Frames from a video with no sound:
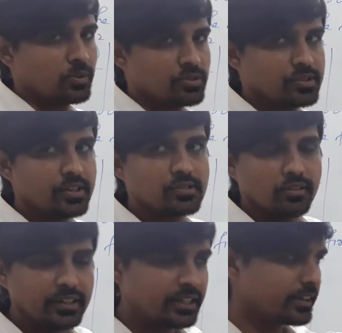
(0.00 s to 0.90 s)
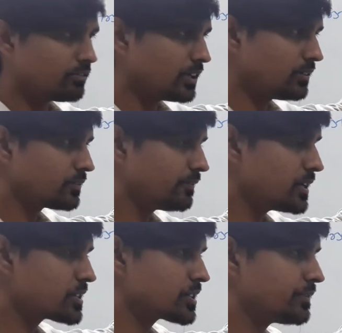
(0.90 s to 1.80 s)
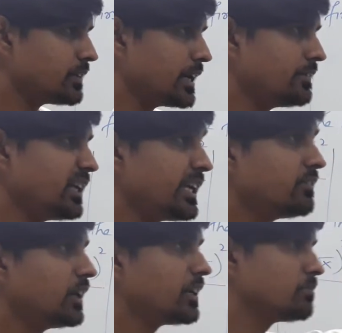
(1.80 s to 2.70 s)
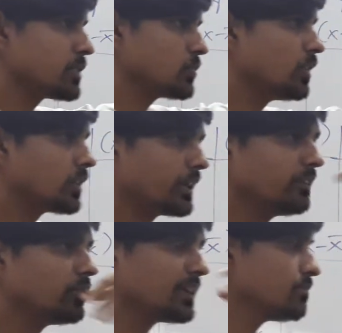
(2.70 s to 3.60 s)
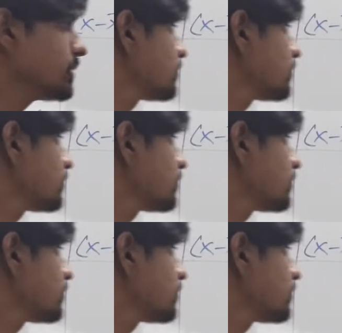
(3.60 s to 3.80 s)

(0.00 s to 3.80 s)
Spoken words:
Question is already given. First 5 even numbers. What are even numbers?